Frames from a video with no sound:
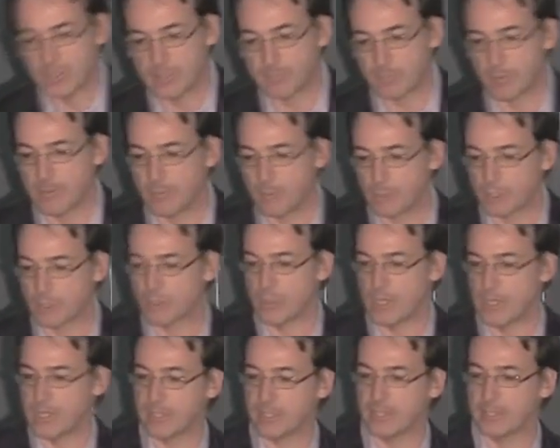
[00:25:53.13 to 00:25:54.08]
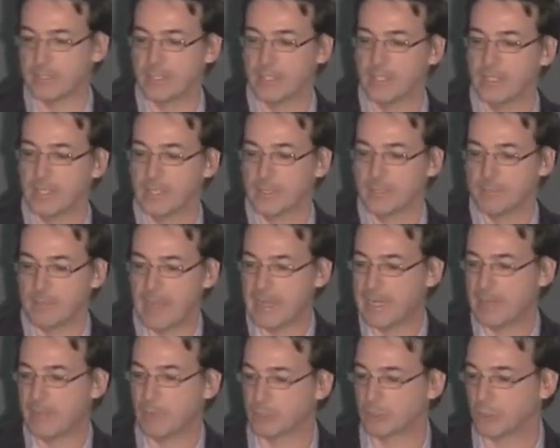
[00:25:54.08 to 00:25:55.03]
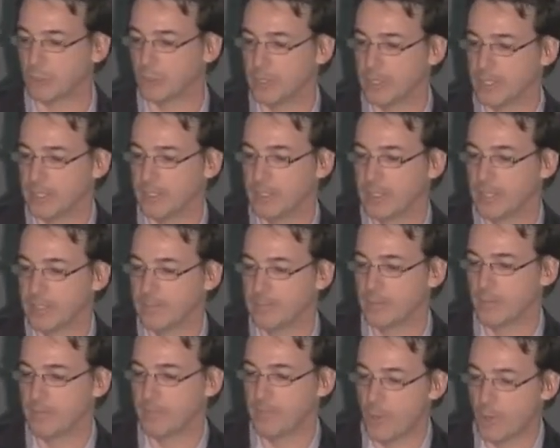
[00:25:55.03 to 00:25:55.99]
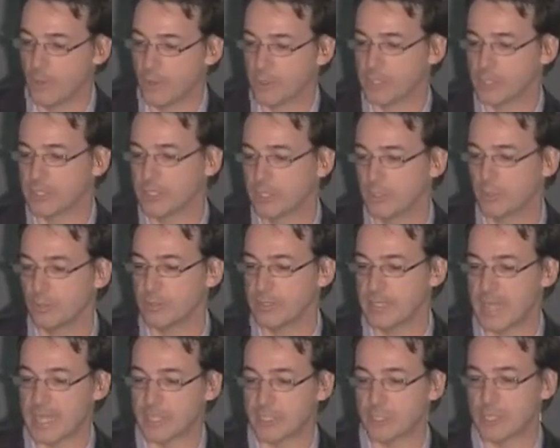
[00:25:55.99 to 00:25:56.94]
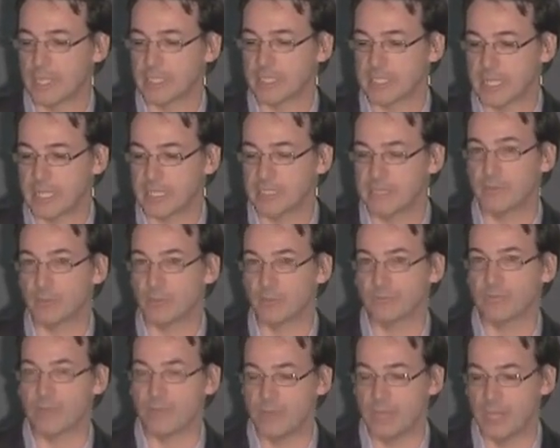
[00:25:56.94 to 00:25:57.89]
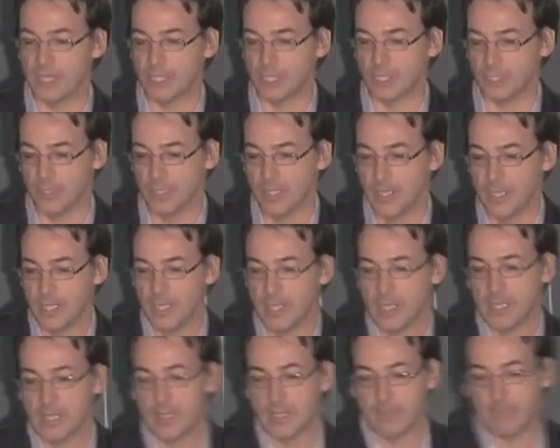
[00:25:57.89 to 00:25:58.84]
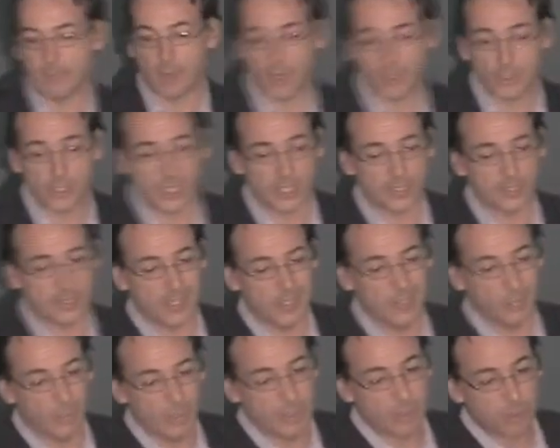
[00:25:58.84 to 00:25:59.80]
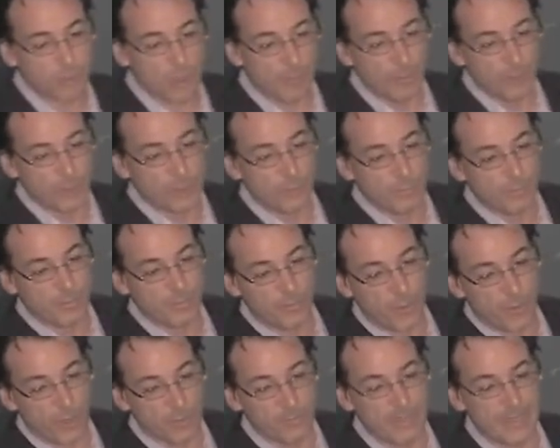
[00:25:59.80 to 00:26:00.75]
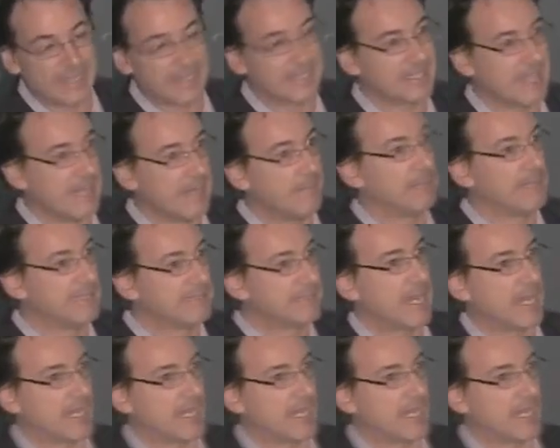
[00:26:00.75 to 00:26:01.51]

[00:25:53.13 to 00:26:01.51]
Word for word: The first year the program was created, my laboratory proposed to the National Science Foundation a project in which robots would perform